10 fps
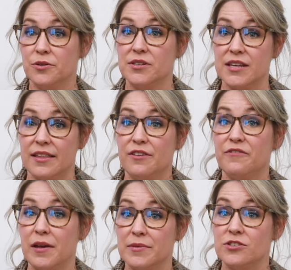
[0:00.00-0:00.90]
who designed the
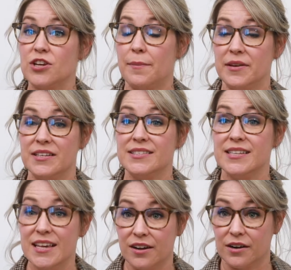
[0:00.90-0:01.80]
famous Japanese
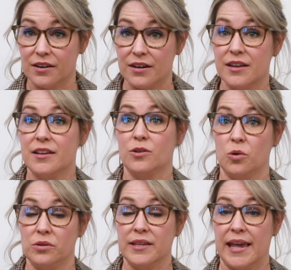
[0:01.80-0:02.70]
tea garden in
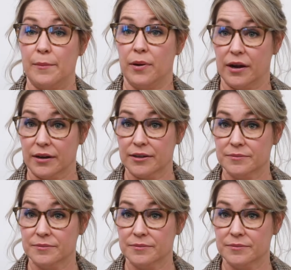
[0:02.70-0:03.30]
Golden Gate Park.